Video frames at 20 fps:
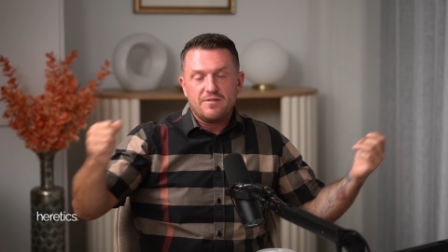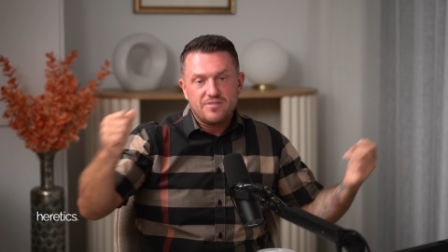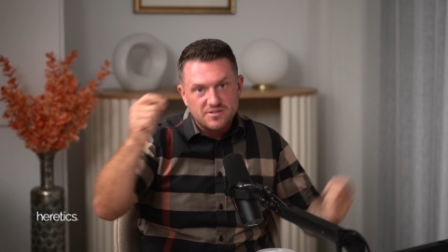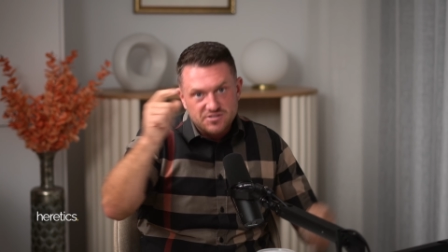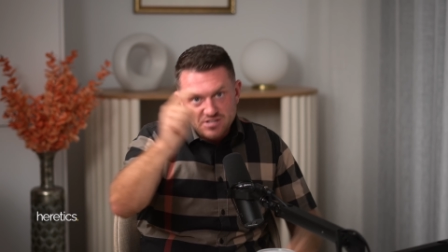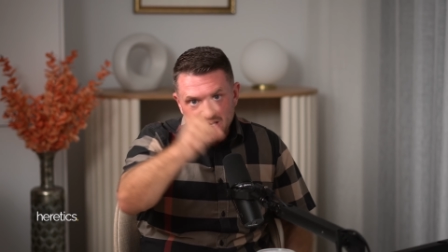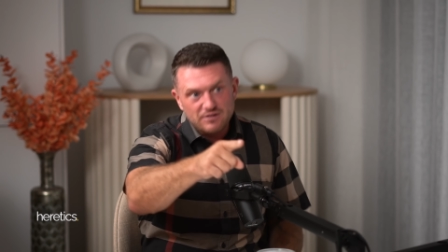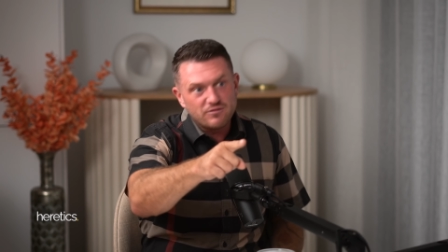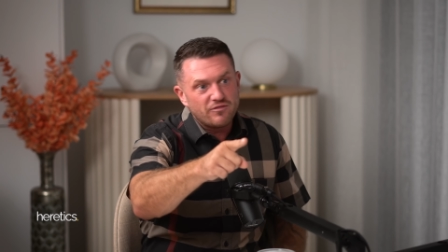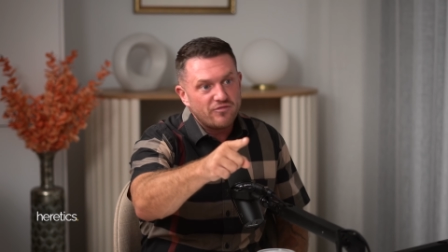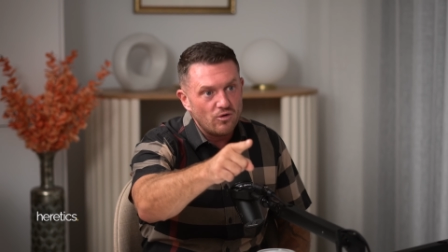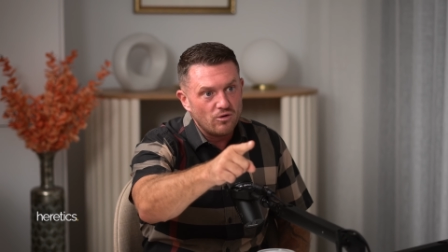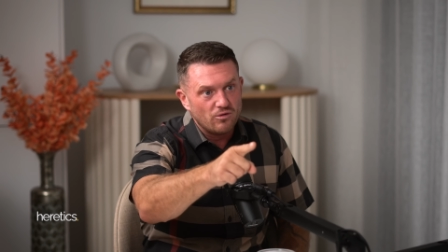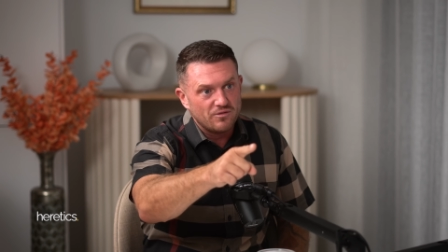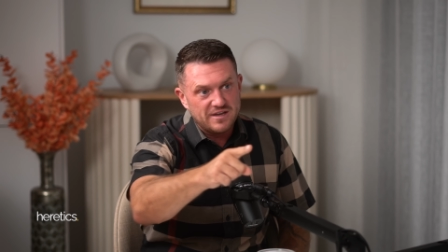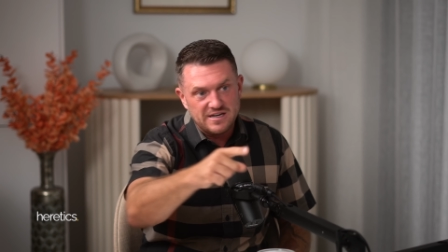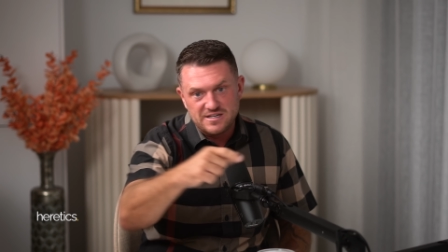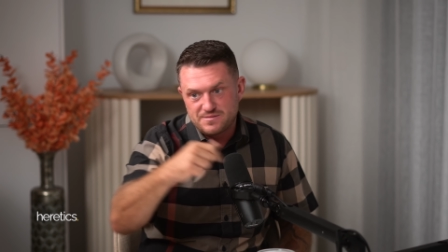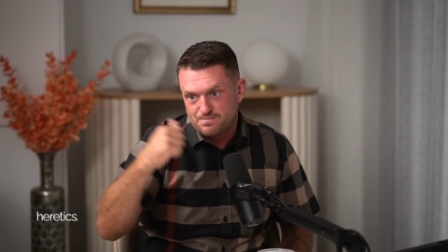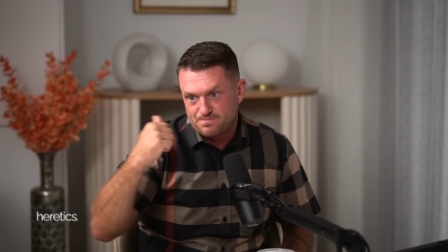The Channel
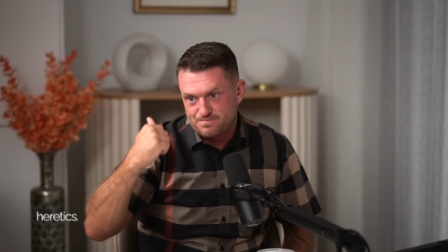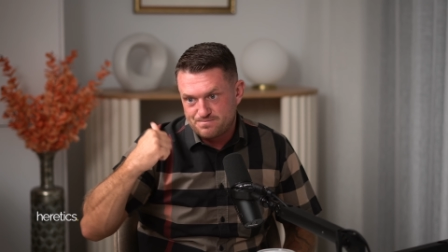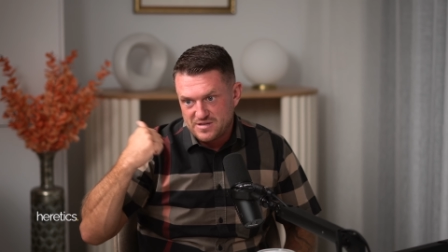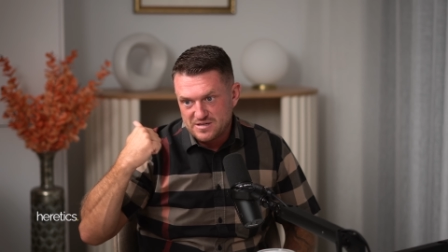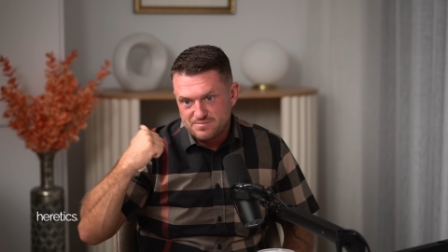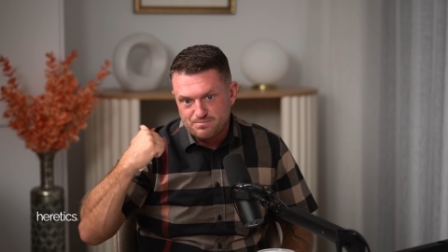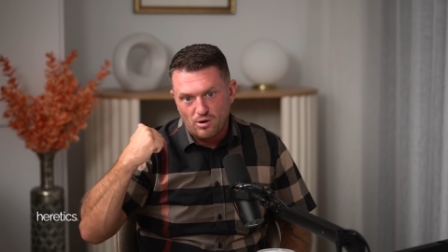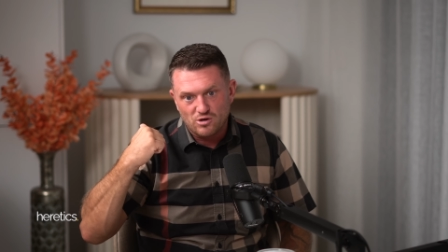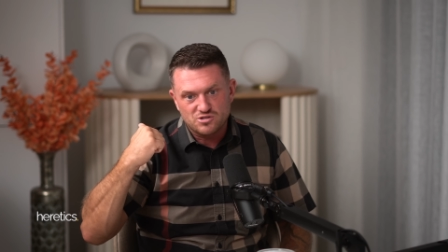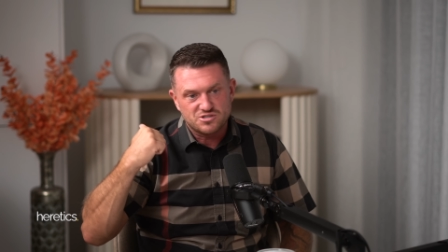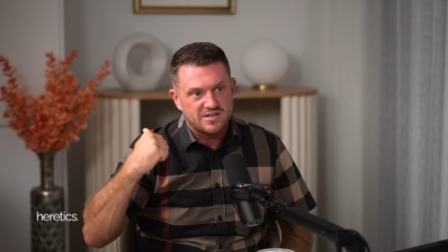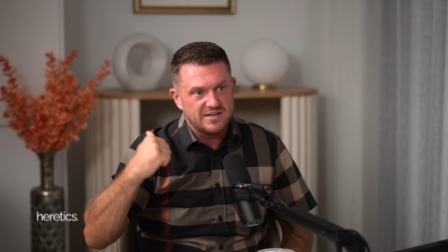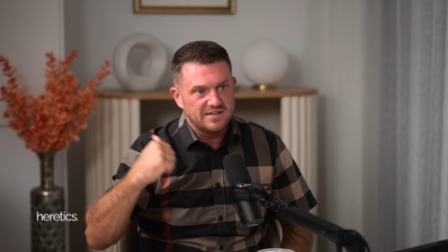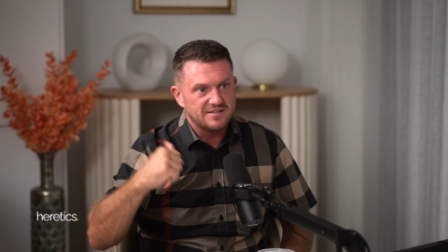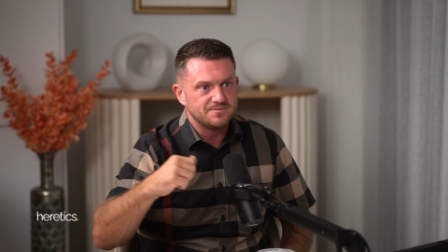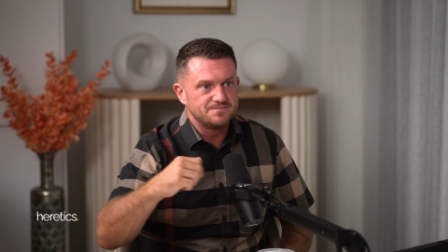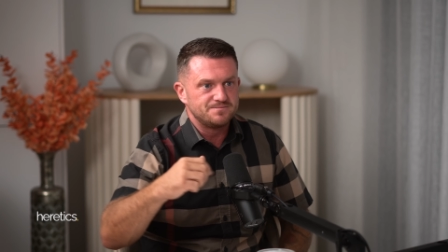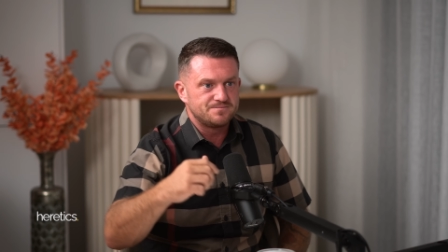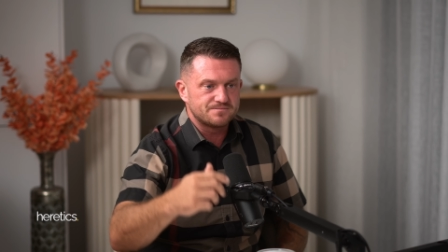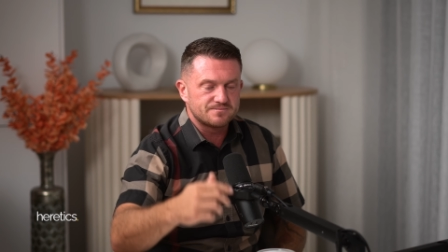4, these this posh
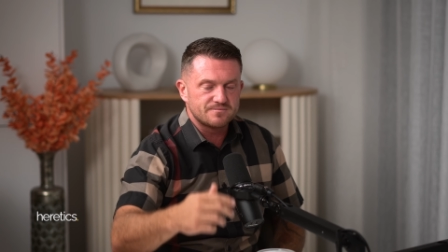kid